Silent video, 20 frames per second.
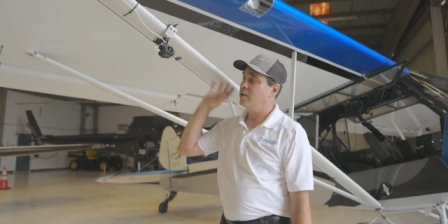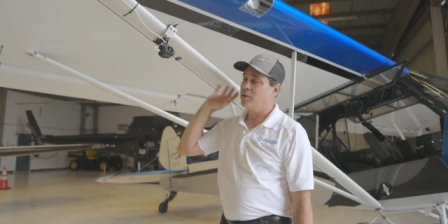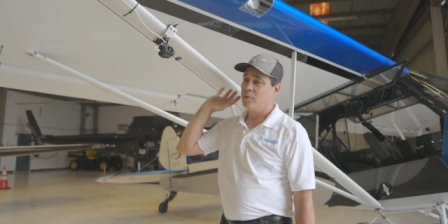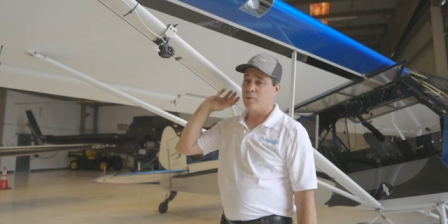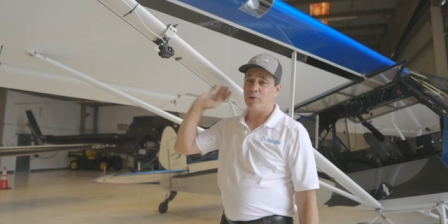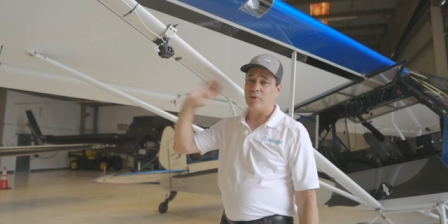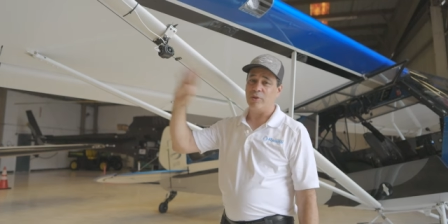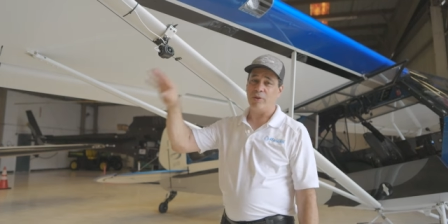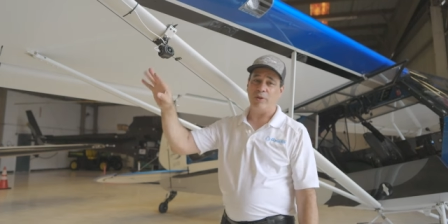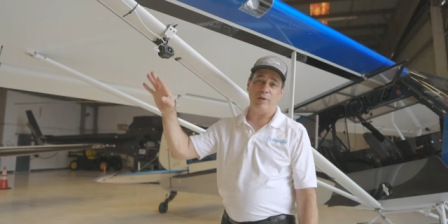
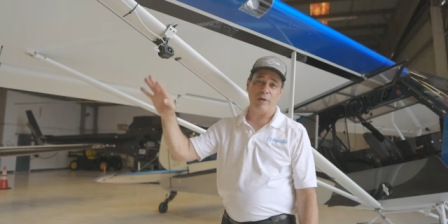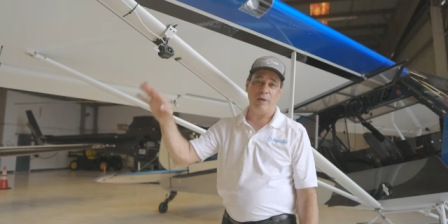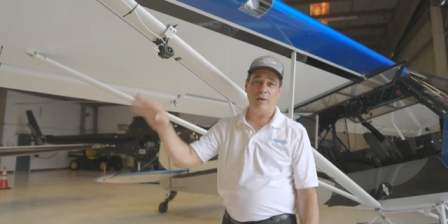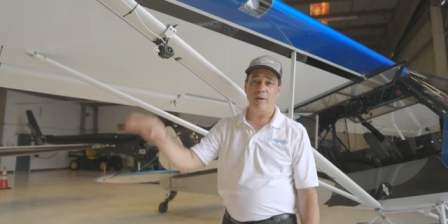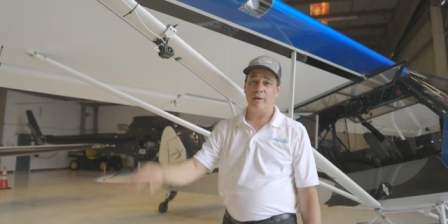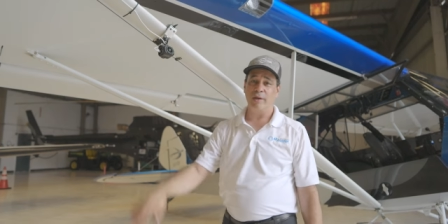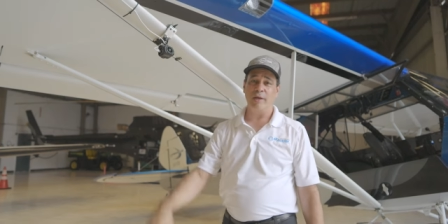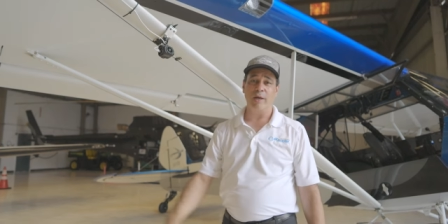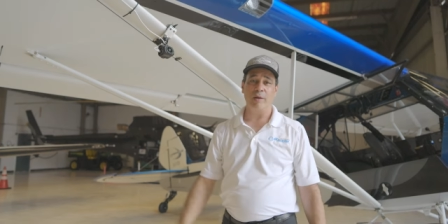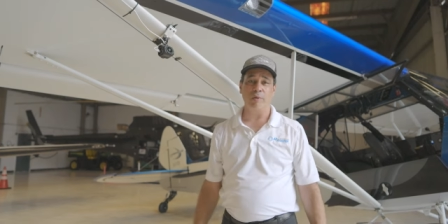with the
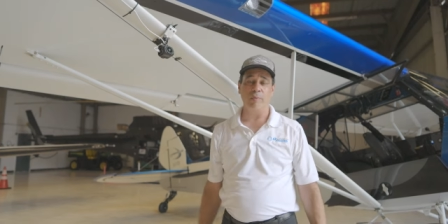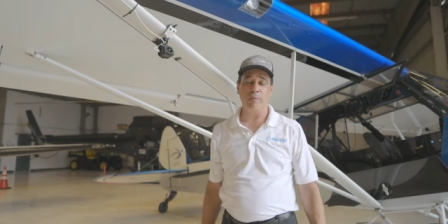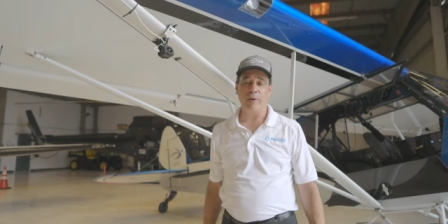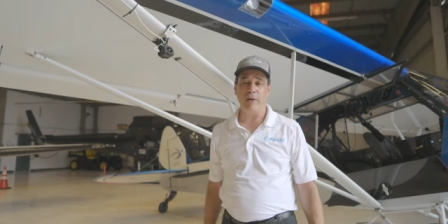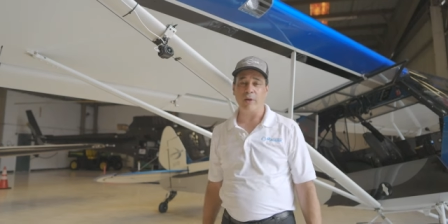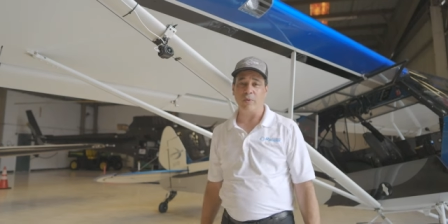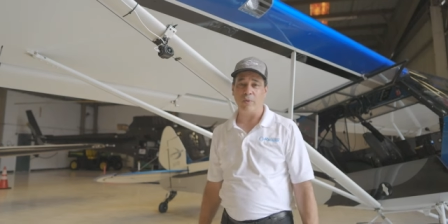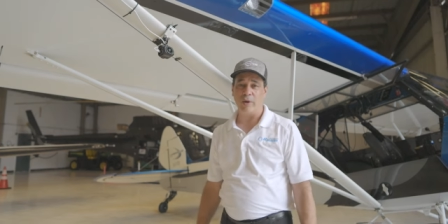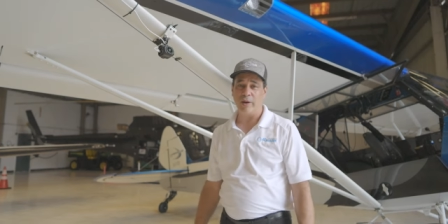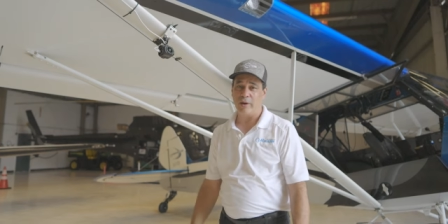camera
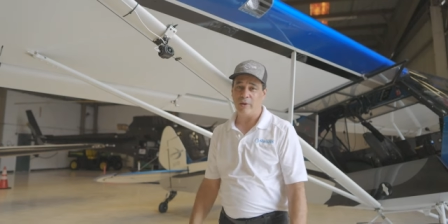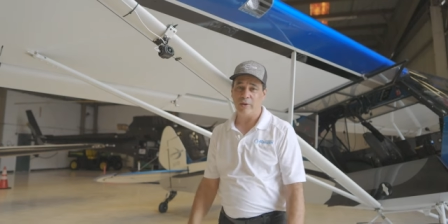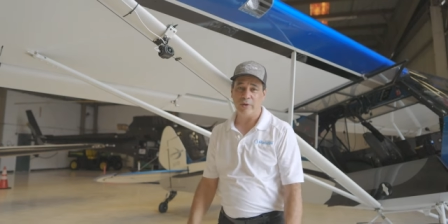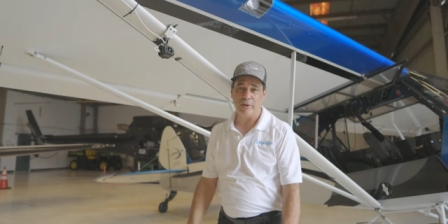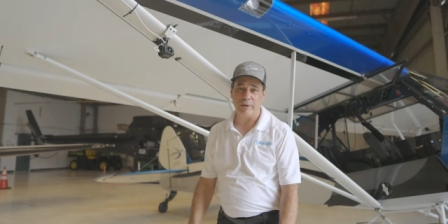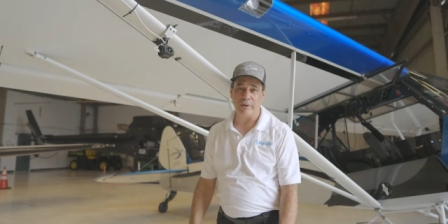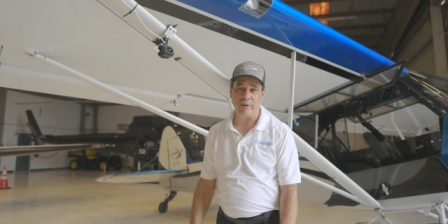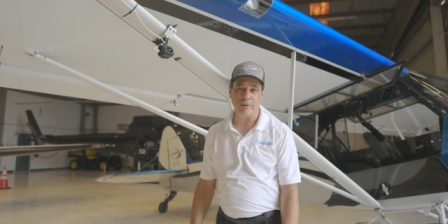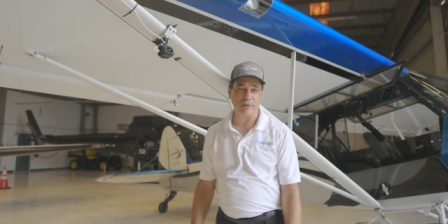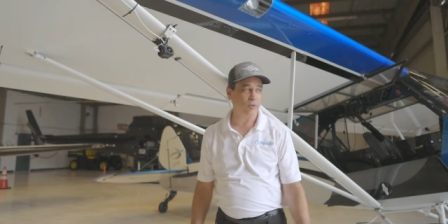being way out here,